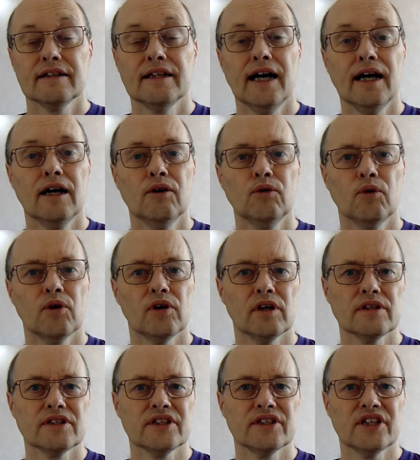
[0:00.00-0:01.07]
Now we're
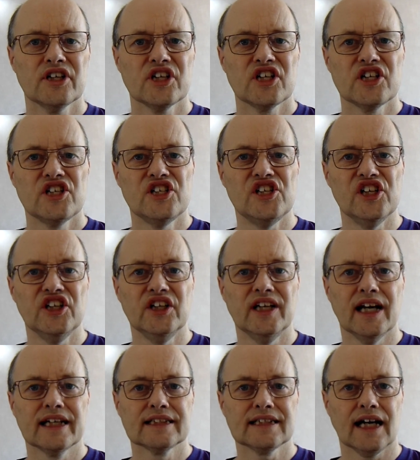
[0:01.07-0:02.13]
on to the
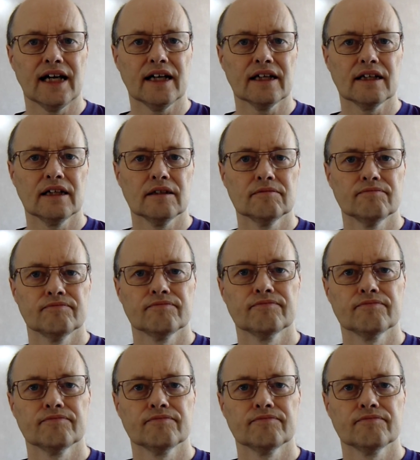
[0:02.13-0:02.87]
G tag.